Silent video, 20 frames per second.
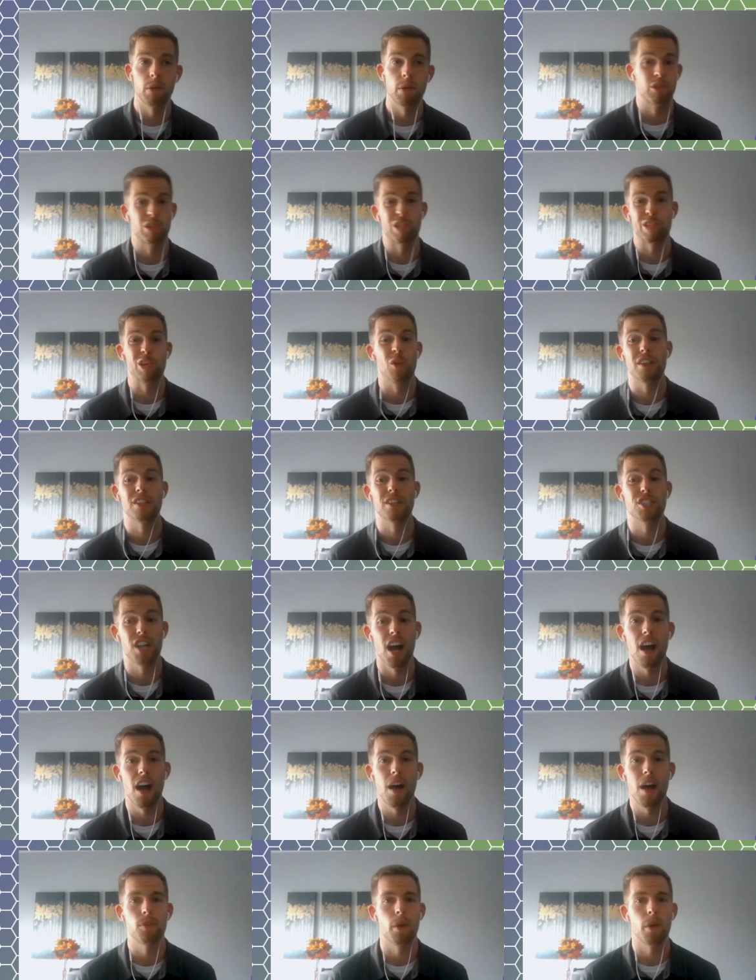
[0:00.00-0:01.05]
It was learning on the
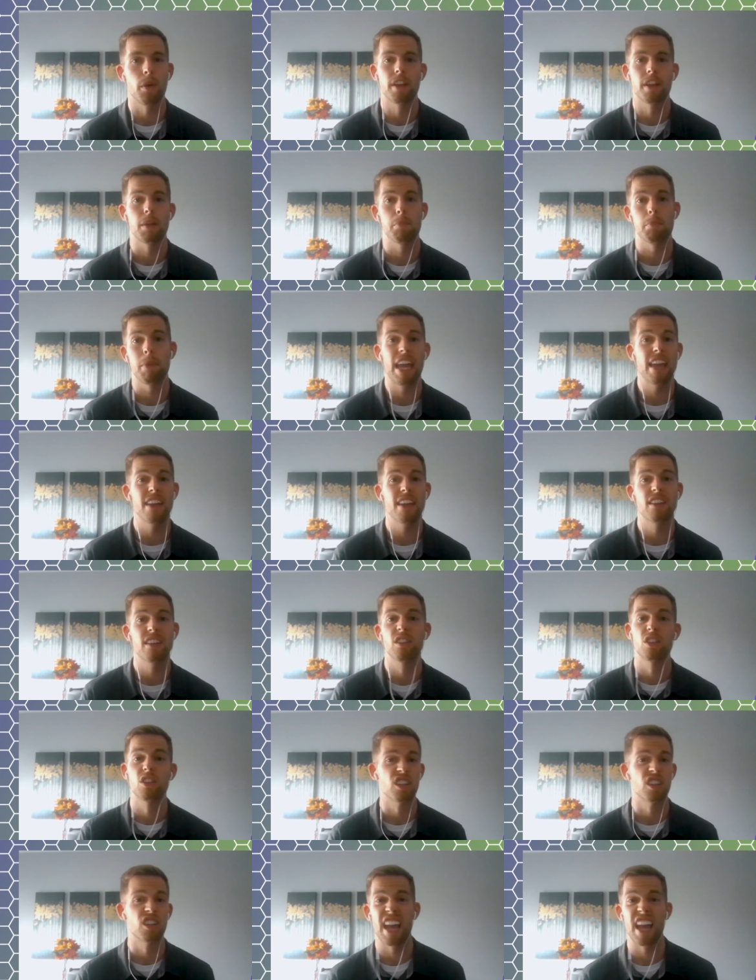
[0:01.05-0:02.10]
job. So I was getting paid to
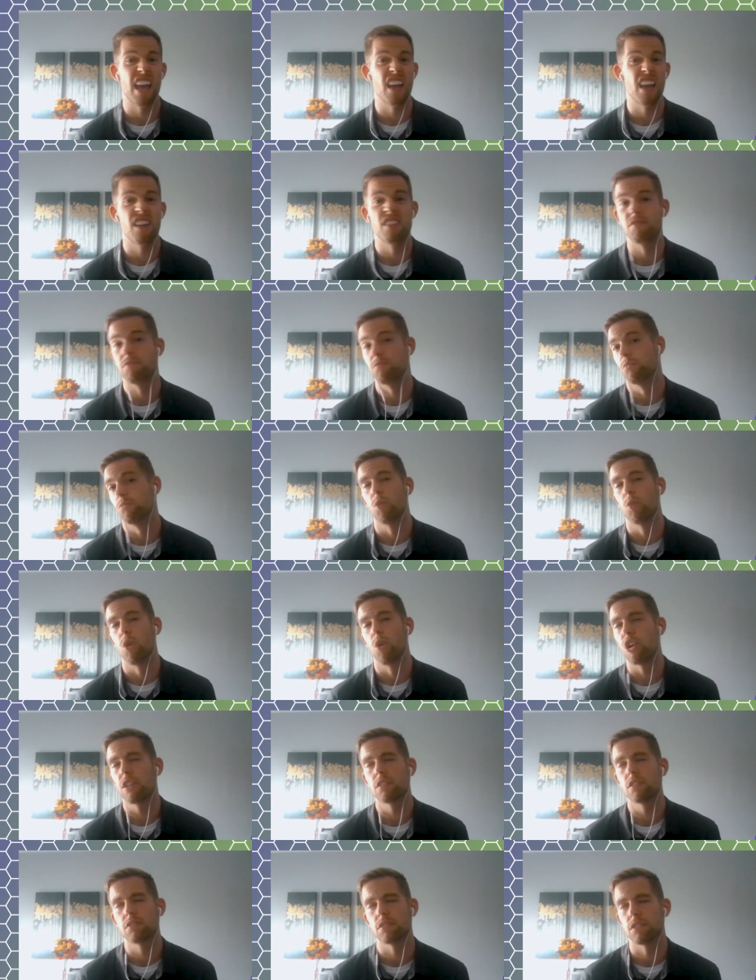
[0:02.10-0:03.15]
learn and
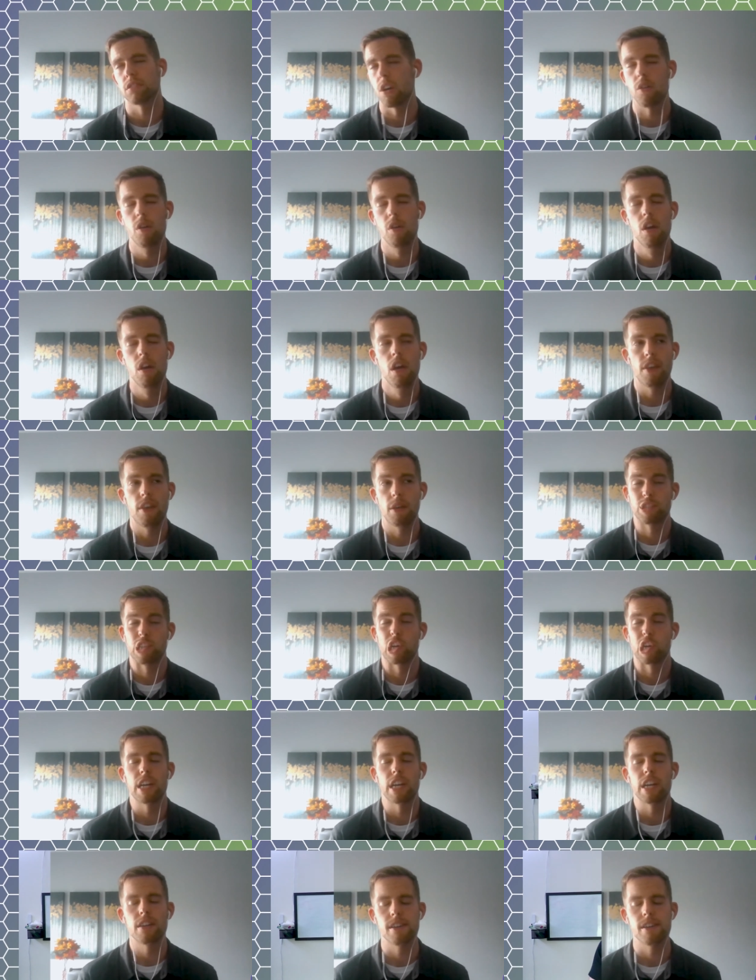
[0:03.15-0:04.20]
work. So that was great.